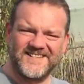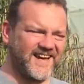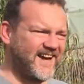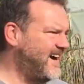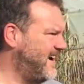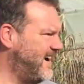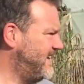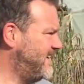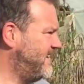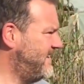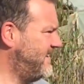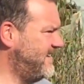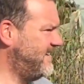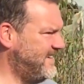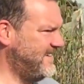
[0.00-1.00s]
the
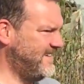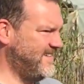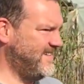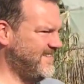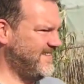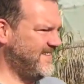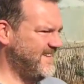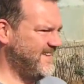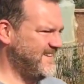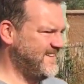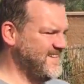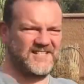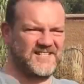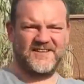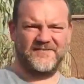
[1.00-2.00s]

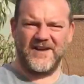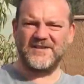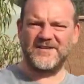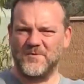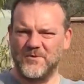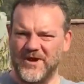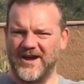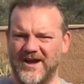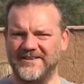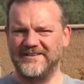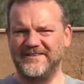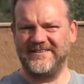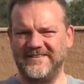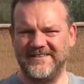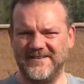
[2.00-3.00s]
vegetable
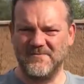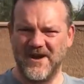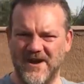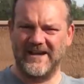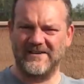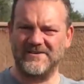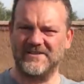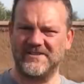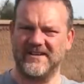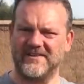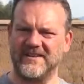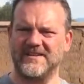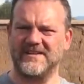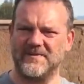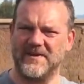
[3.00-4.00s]
garden in my house. I
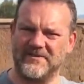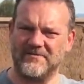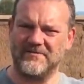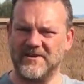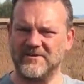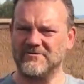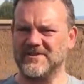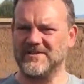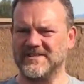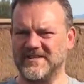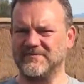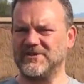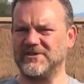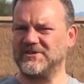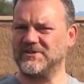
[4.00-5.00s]
think it's about
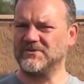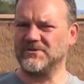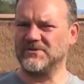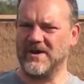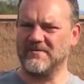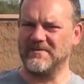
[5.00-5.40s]
372 square